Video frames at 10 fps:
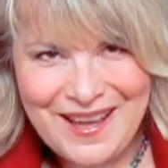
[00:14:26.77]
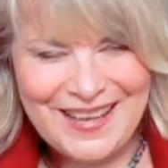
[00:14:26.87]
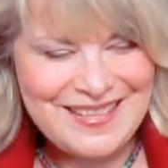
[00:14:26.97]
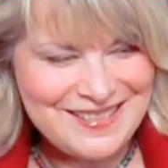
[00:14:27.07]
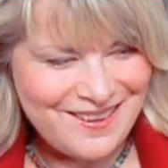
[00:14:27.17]

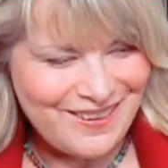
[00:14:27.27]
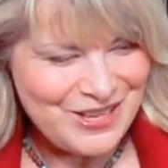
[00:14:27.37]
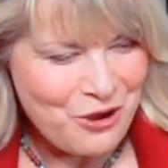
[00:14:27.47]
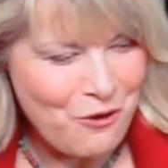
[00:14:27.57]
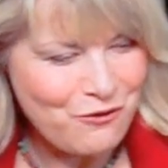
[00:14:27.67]
done. It's starting
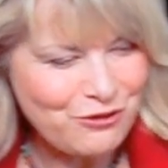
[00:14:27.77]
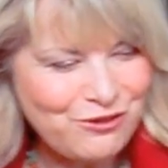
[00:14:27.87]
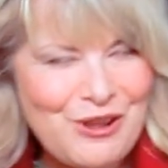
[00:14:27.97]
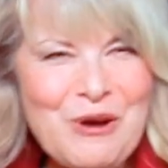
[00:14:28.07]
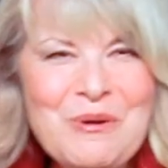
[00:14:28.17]
to
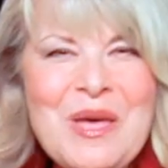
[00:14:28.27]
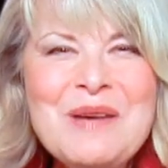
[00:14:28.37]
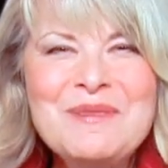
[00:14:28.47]
overflow.